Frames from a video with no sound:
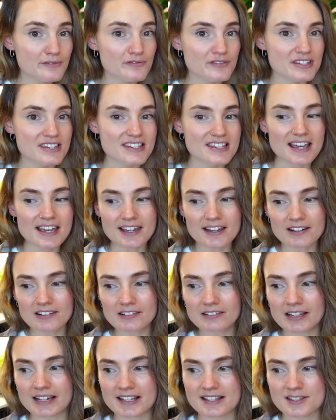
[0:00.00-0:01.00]
for
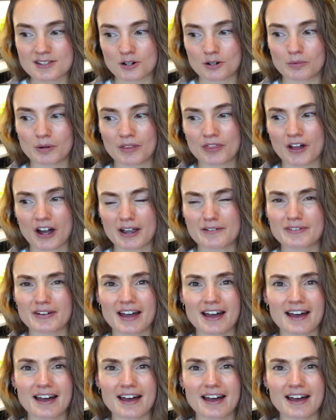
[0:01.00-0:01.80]
sale. It's not one that I've